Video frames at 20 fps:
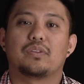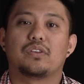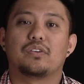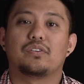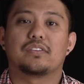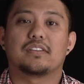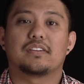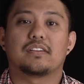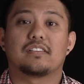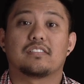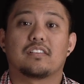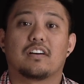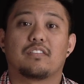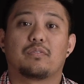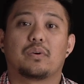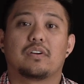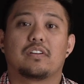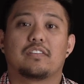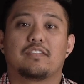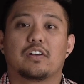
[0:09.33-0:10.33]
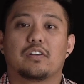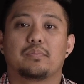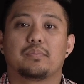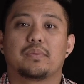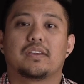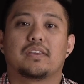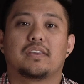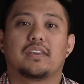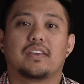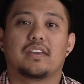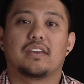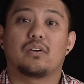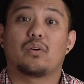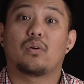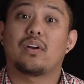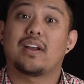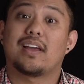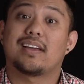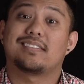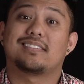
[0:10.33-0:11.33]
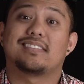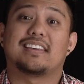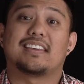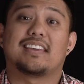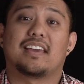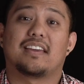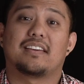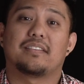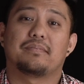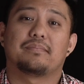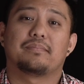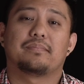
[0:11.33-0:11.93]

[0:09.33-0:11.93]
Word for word: using the Software Development Kit or SDK.